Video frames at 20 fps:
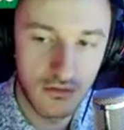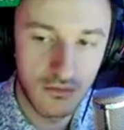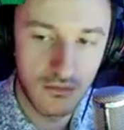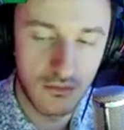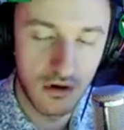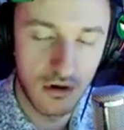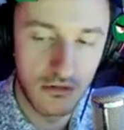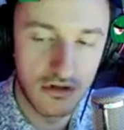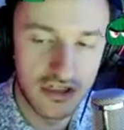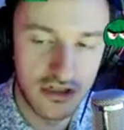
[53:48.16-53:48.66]

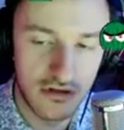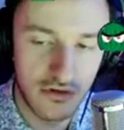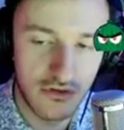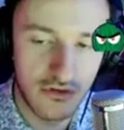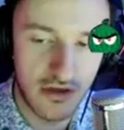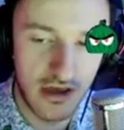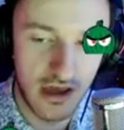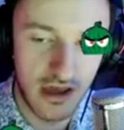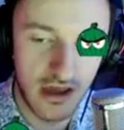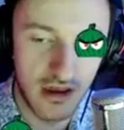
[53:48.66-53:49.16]
What would you
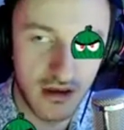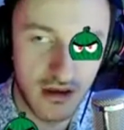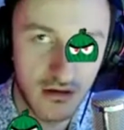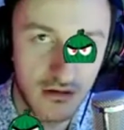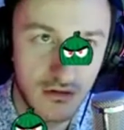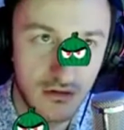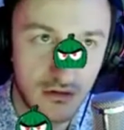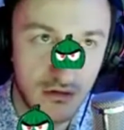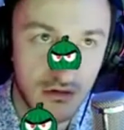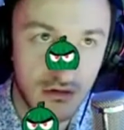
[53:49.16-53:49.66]
say
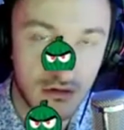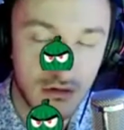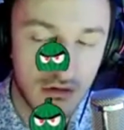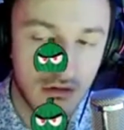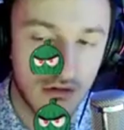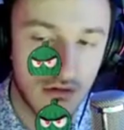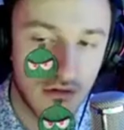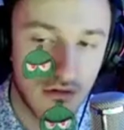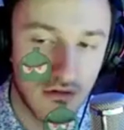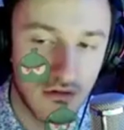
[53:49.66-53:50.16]

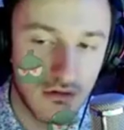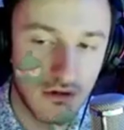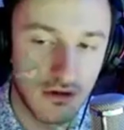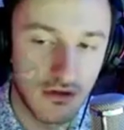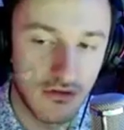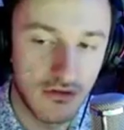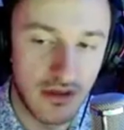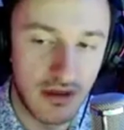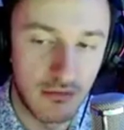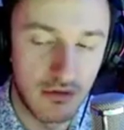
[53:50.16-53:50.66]

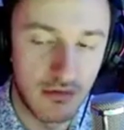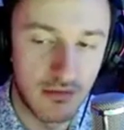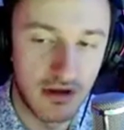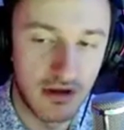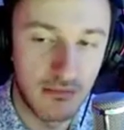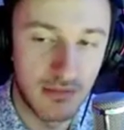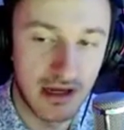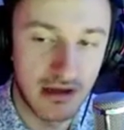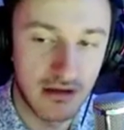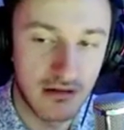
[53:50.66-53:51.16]
his name would be?
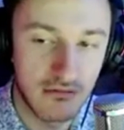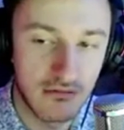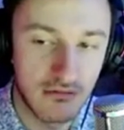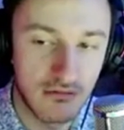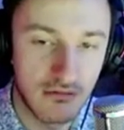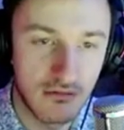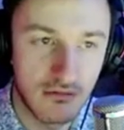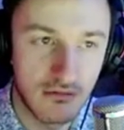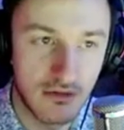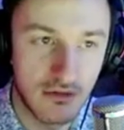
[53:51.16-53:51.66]

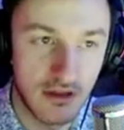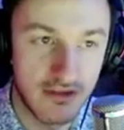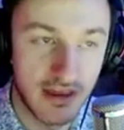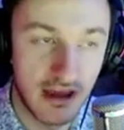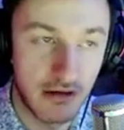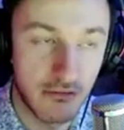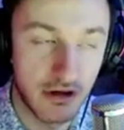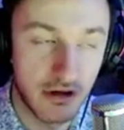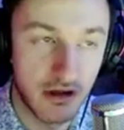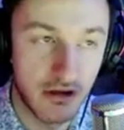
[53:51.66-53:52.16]
Is
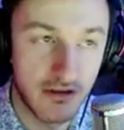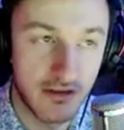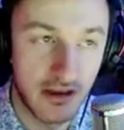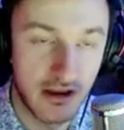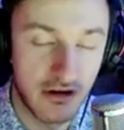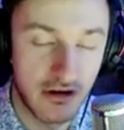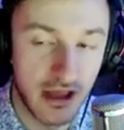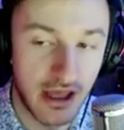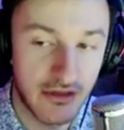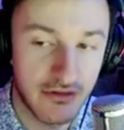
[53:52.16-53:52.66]
that real? Is that
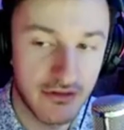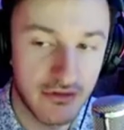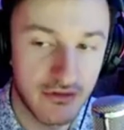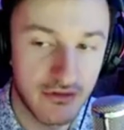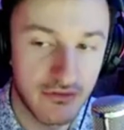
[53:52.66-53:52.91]
your guess?